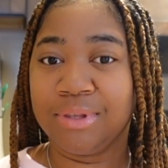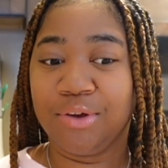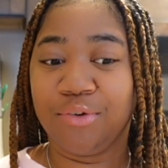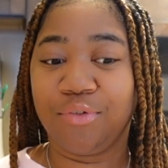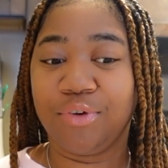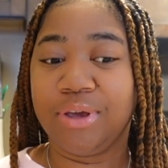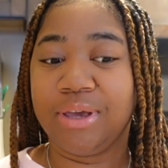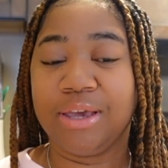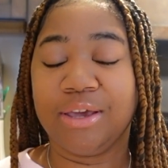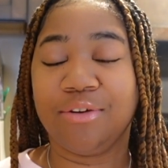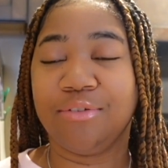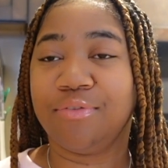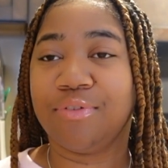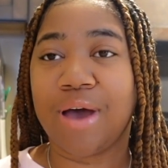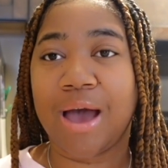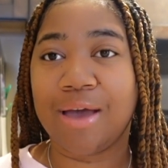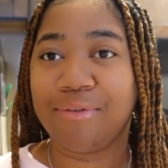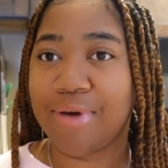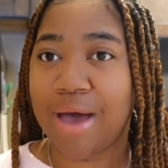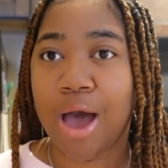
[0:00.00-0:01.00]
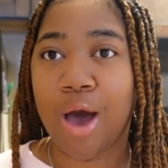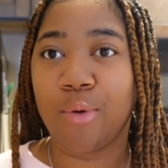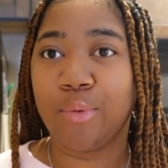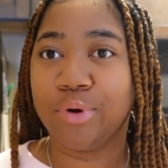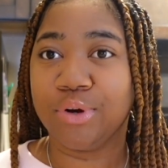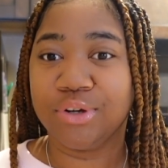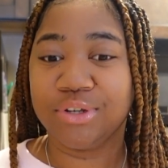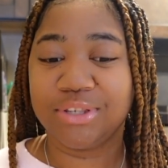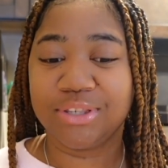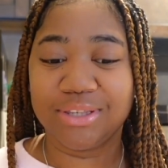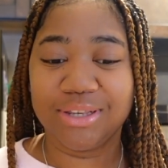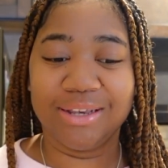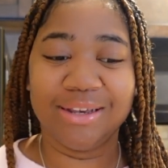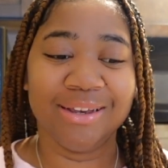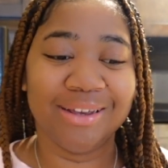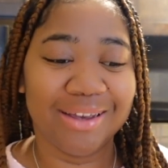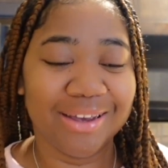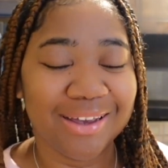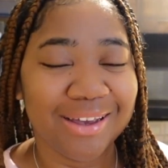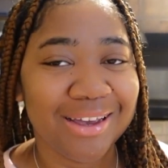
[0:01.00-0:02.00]
freaking 5 hours.
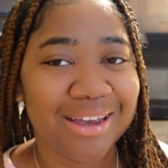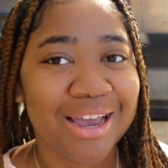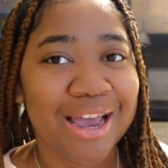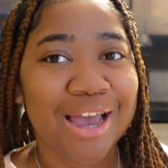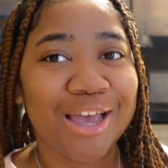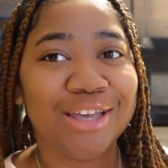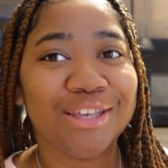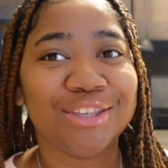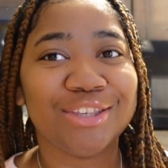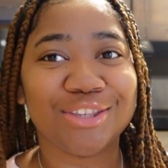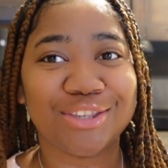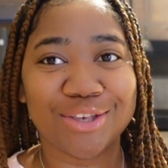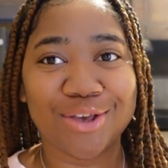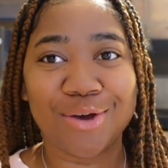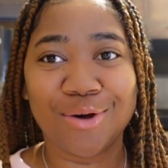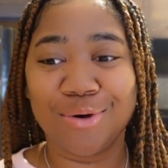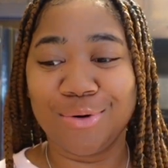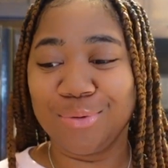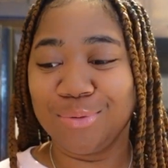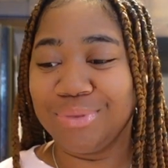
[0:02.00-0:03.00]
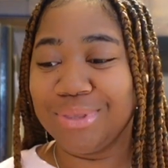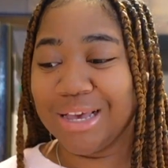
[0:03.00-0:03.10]
So